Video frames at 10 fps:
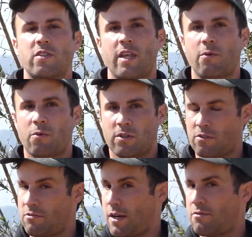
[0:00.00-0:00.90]
and that
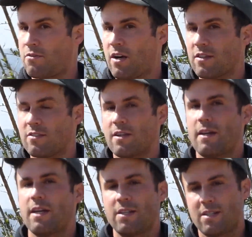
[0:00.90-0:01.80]
works great for us
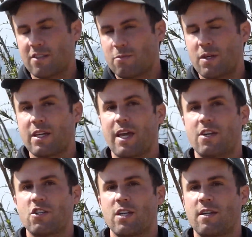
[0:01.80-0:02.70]
in dust
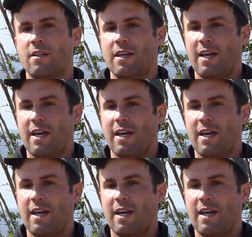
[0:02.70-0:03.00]
mitigation